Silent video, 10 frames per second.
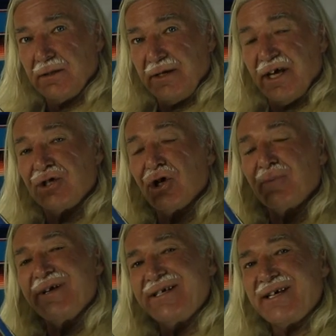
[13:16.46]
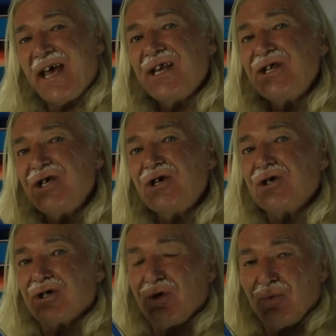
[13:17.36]
It took me 10
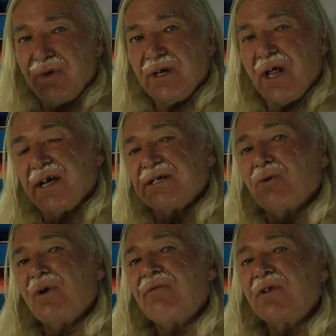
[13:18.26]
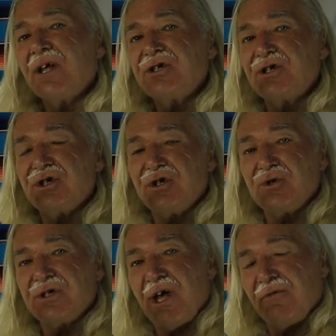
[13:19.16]
years to realize that Revelations
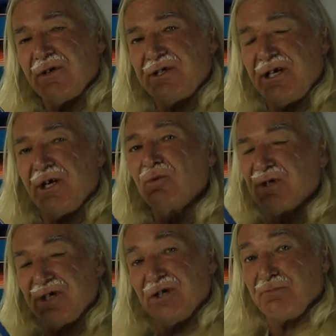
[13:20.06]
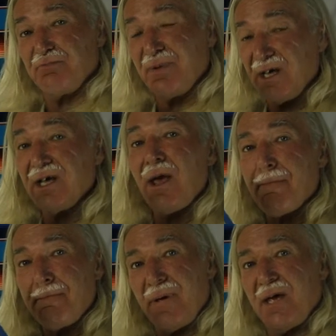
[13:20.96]
2:17 was a big,
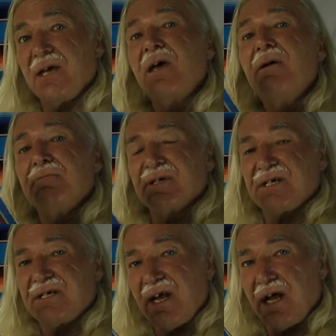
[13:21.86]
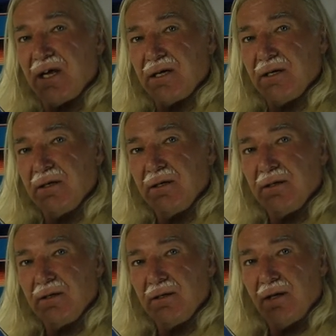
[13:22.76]
big mistake
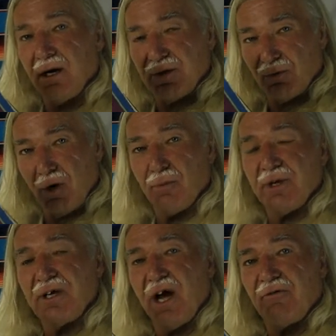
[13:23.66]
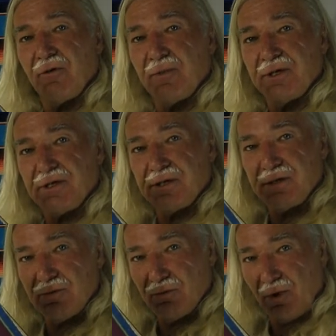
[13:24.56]
on the Roman
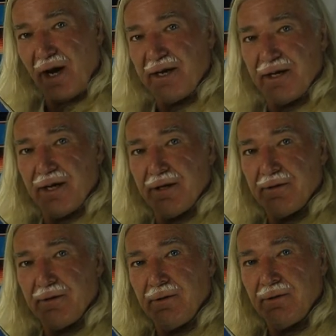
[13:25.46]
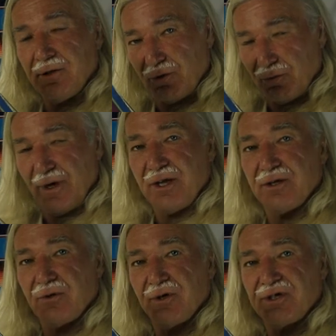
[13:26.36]
government's writing it to
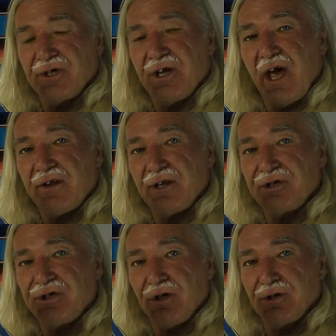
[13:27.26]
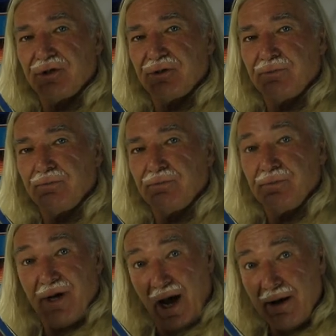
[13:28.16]
create the Christian Catholic Church.
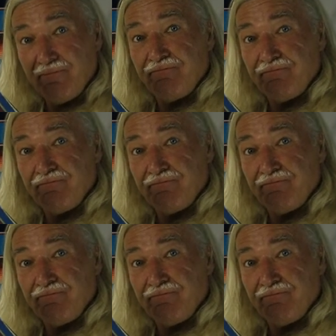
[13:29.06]
Okay?